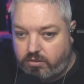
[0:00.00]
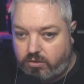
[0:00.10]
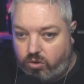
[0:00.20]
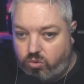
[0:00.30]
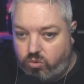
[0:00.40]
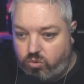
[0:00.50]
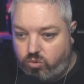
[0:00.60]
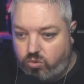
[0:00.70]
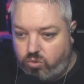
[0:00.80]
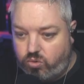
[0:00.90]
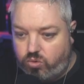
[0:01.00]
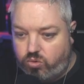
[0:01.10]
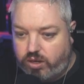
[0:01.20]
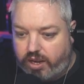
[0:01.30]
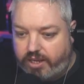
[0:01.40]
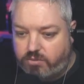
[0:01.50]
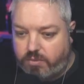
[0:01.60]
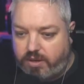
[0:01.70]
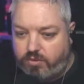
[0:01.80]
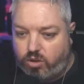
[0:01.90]
Oh, guys, we may
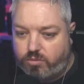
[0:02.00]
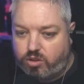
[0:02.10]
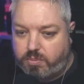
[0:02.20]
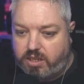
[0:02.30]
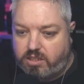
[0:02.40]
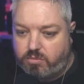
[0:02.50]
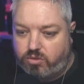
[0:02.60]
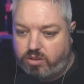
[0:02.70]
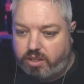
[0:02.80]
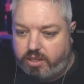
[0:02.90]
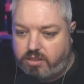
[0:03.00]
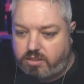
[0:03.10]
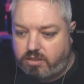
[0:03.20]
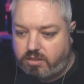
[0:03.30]
have a lot more space than we realised.